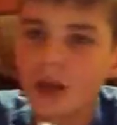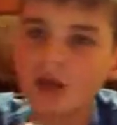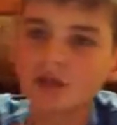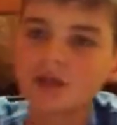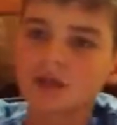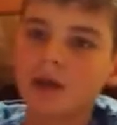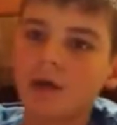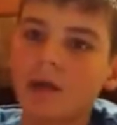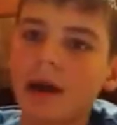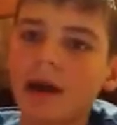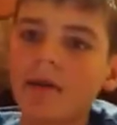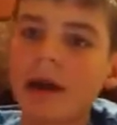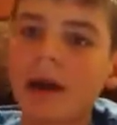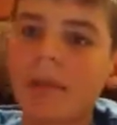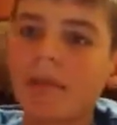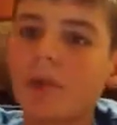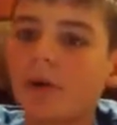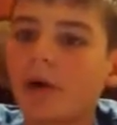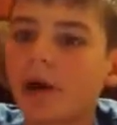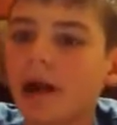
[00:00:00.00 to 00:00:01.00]
So around
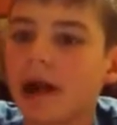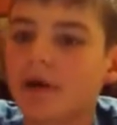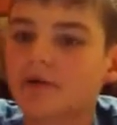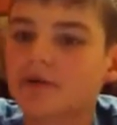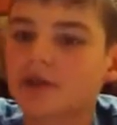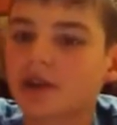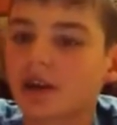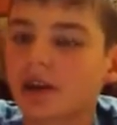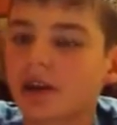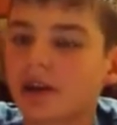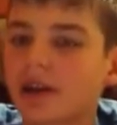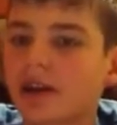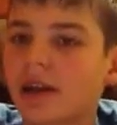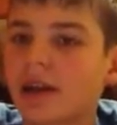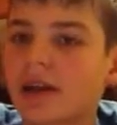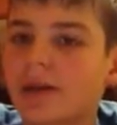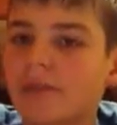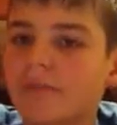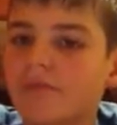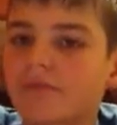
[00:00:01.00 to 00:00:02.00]
that point, I was starting to
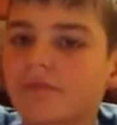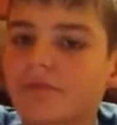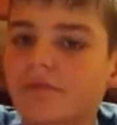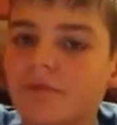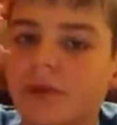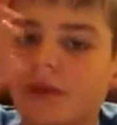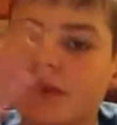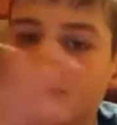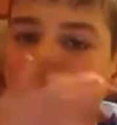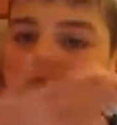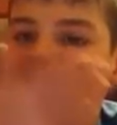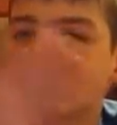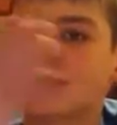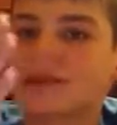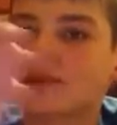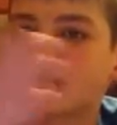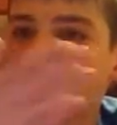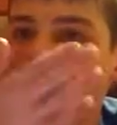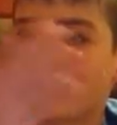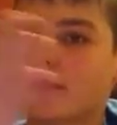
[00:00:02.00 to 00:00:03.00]
get pretty
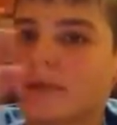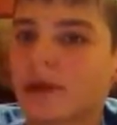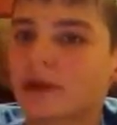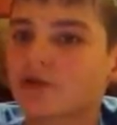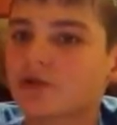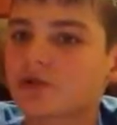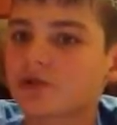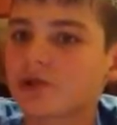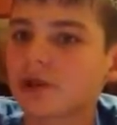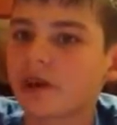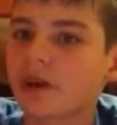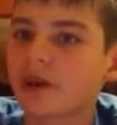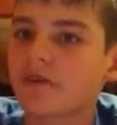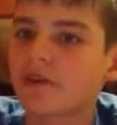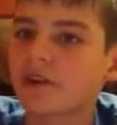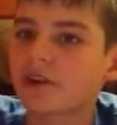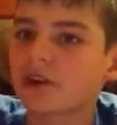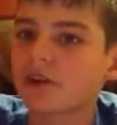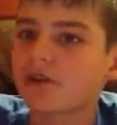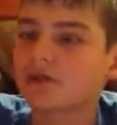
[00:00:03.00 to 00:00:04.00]
consistent with my Truth or Dare
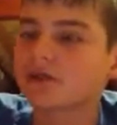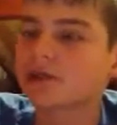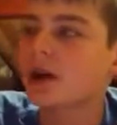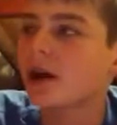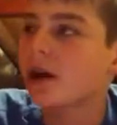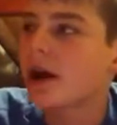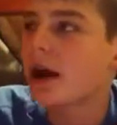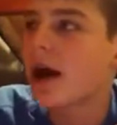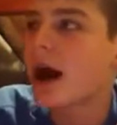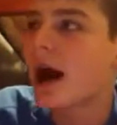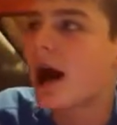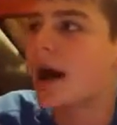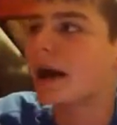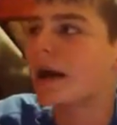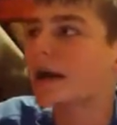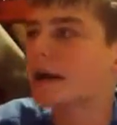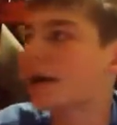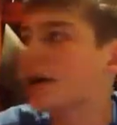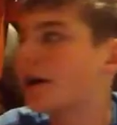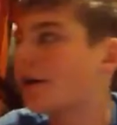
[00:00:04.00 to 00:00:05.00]
videos.
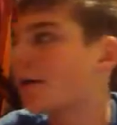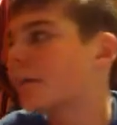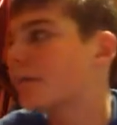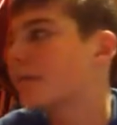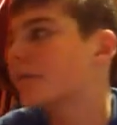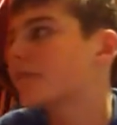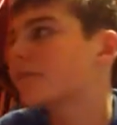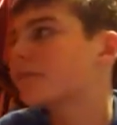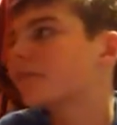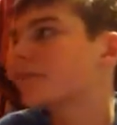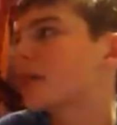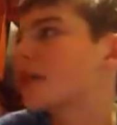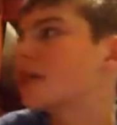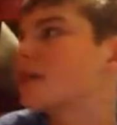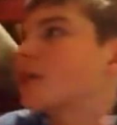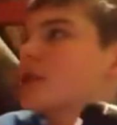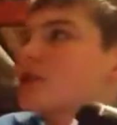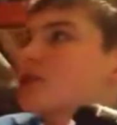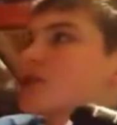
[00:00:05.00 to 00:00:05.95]
They